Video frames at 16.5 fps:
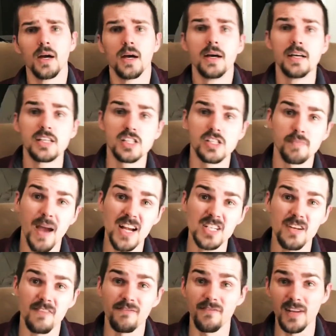Smash
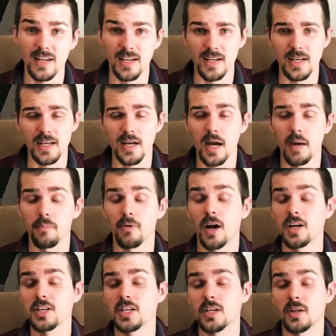Infinity, a
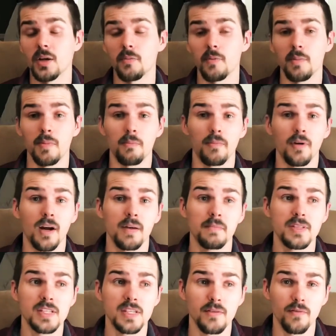project that we've been
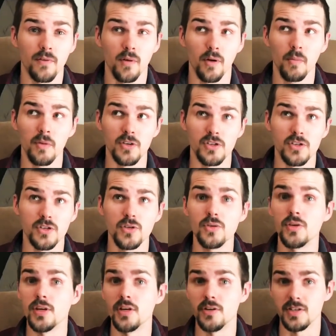promising for almost 2
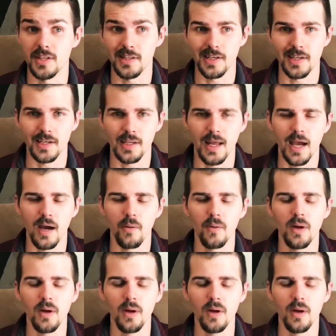years, I think now.